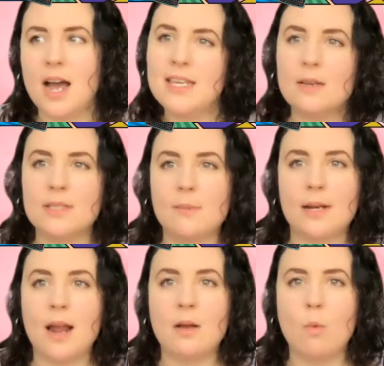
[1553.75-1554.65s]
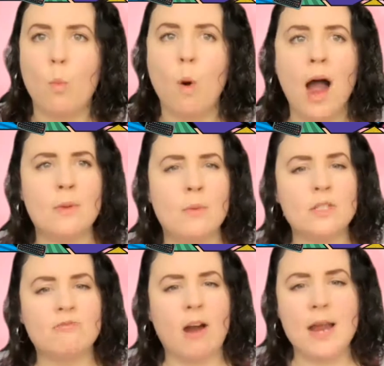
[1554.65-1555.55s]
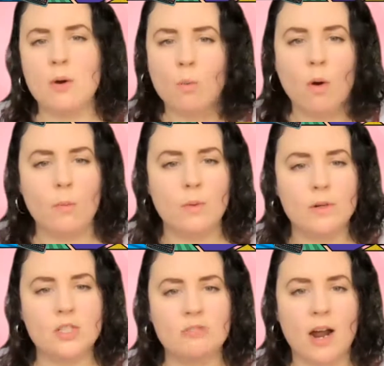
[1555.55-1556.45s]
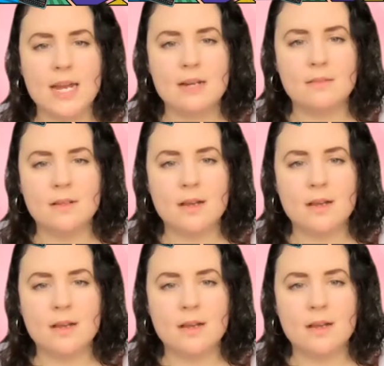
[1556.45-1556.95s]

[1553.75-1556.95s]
I think it was something like why we want to write or what we want to write